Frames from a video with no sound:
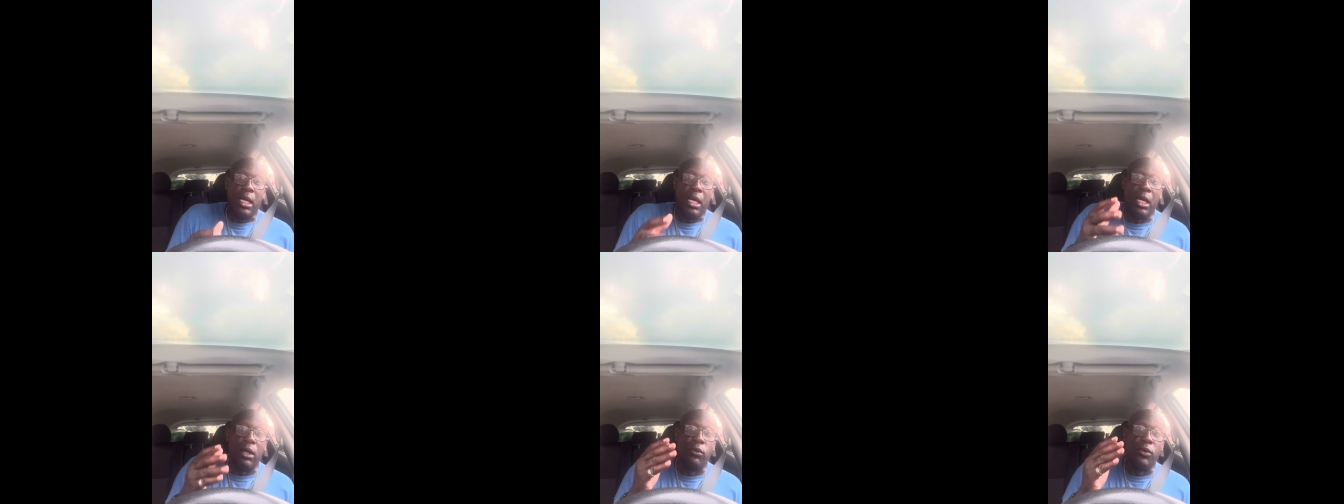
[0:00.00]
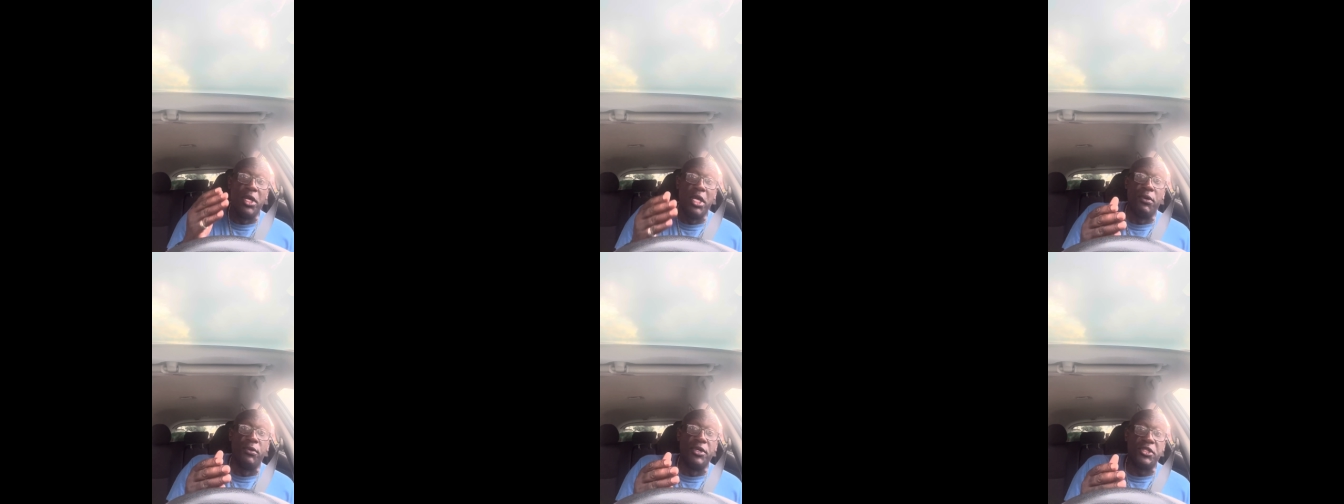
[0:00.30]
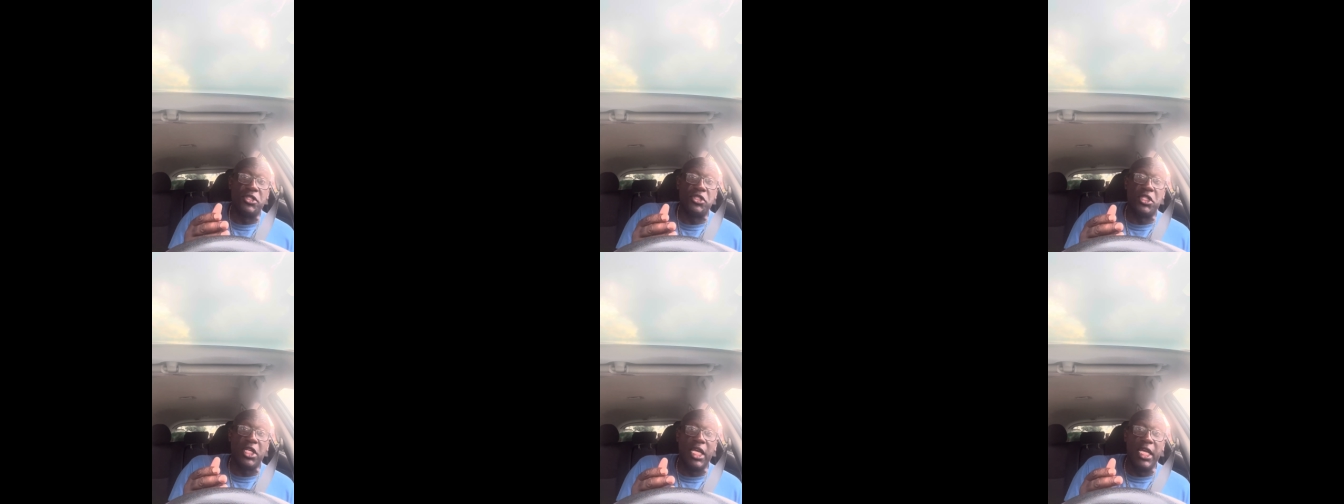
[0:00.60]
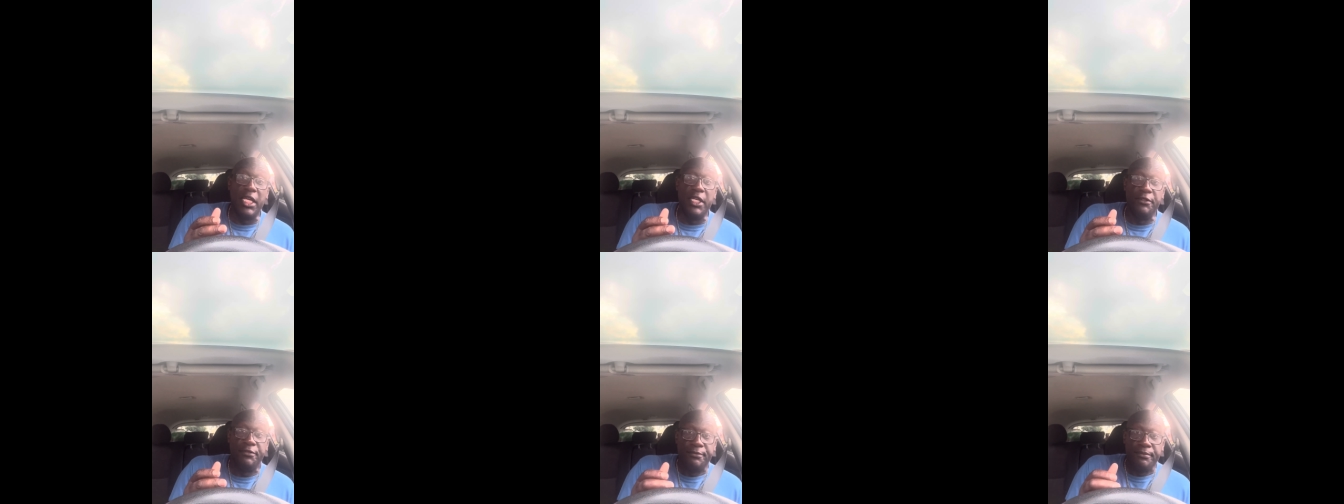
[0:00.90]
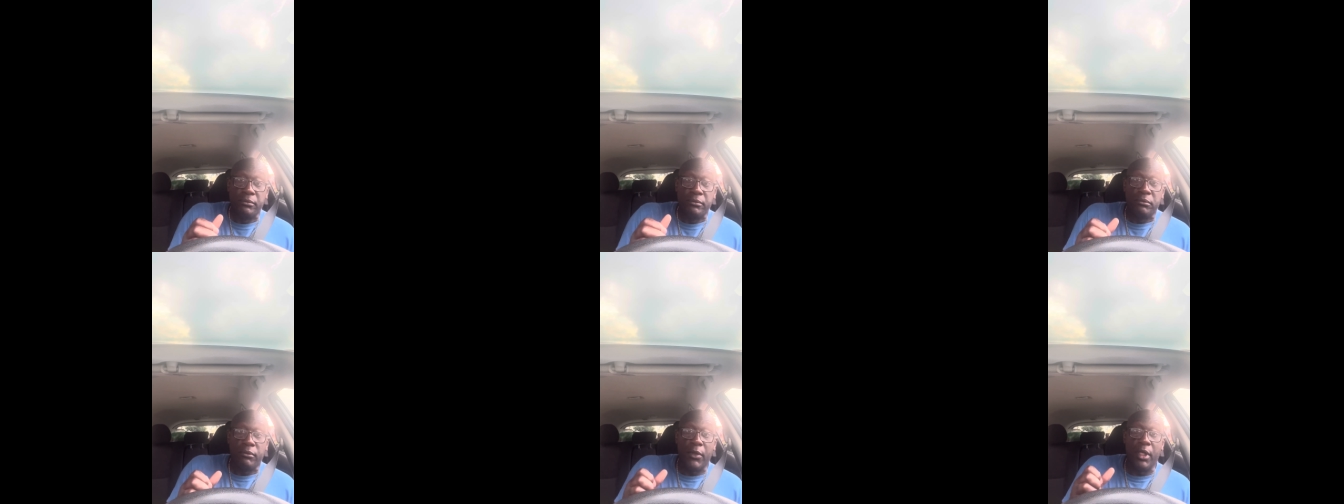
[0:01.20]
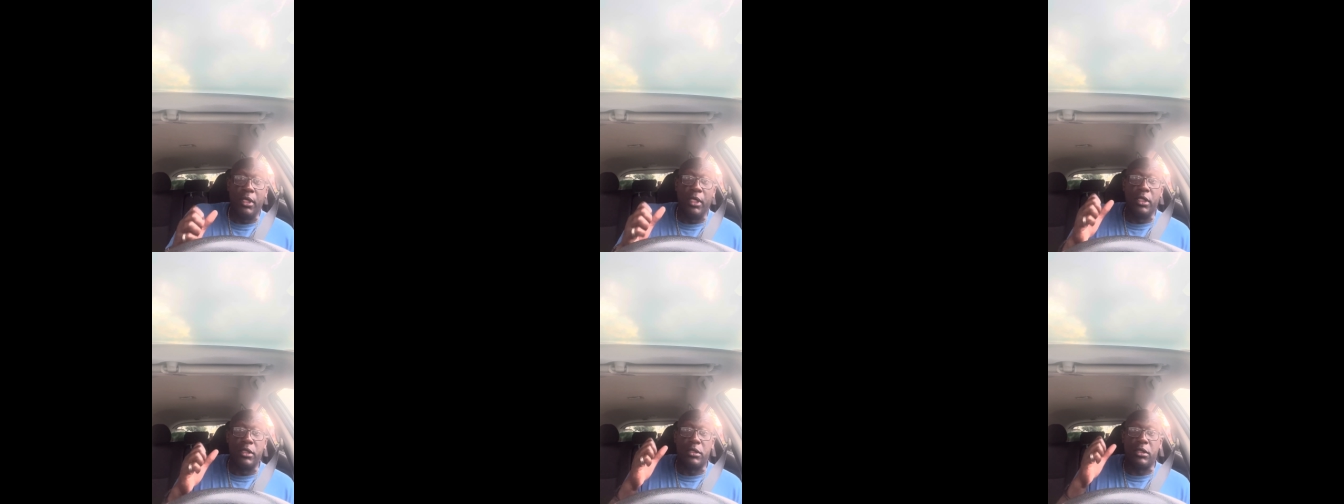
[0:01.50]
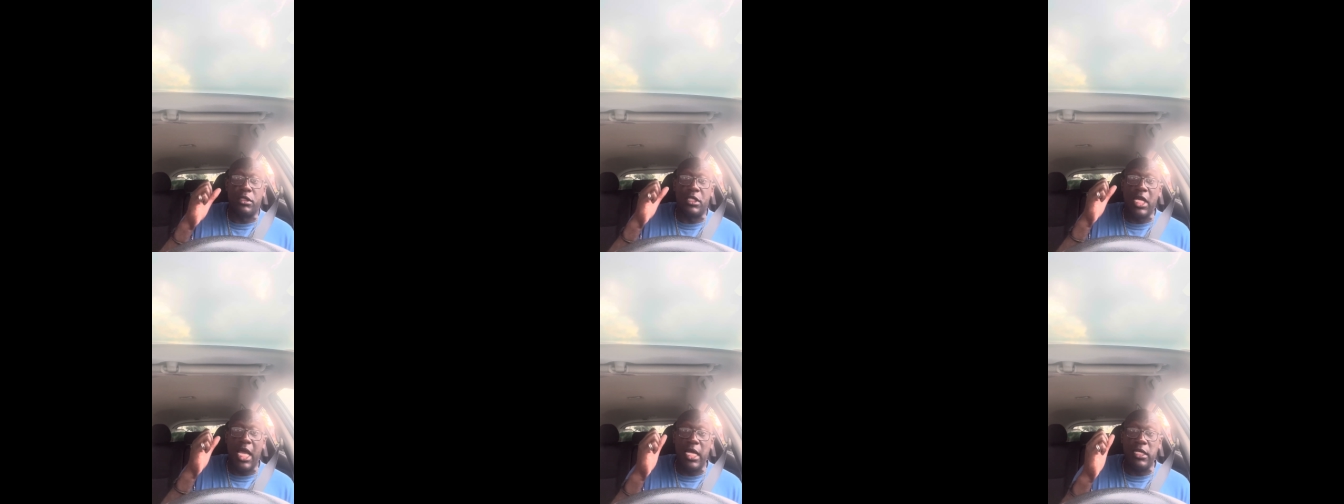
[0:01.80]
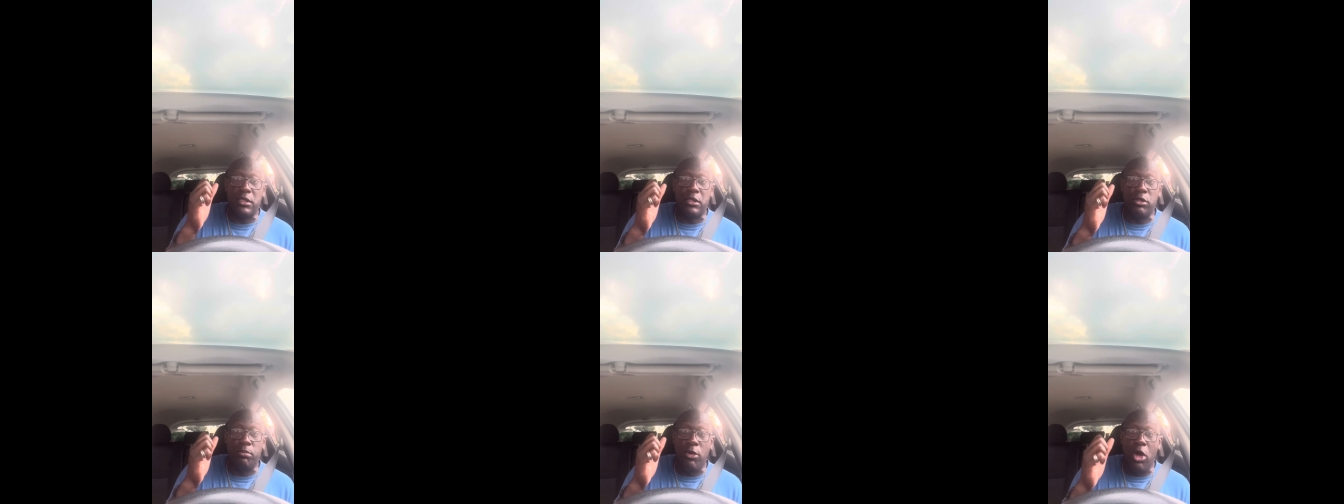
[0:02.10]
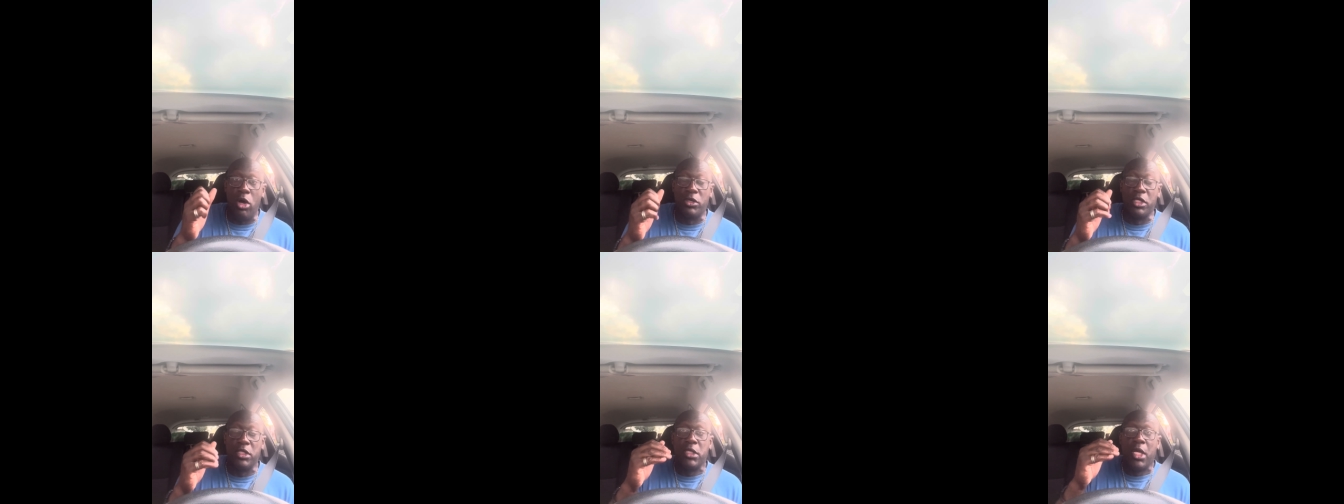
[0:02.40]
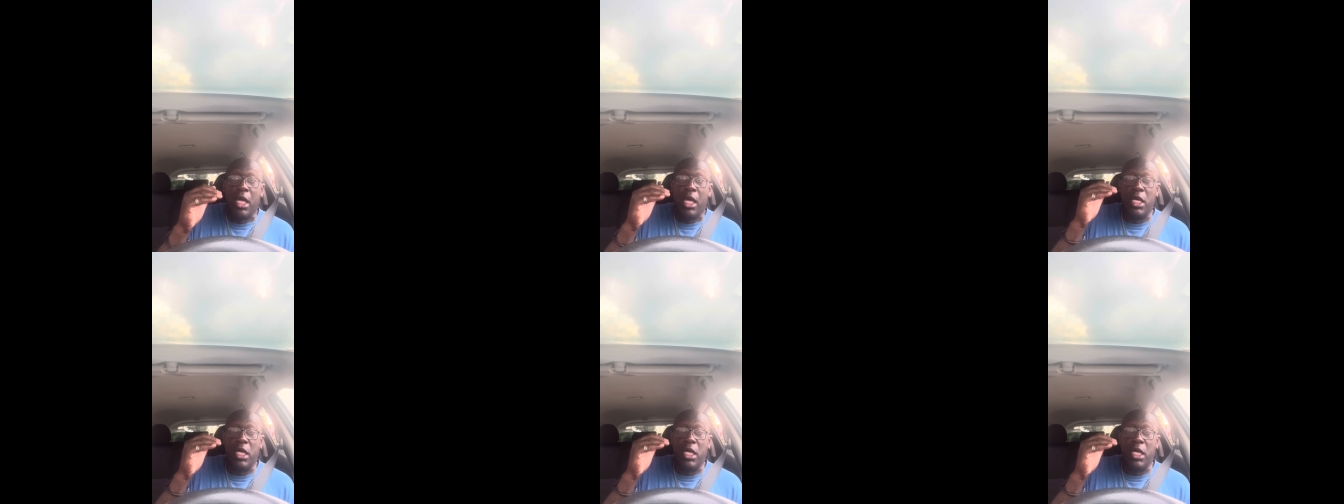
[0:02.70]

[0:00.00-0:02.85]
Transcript: And we receive his testimonies,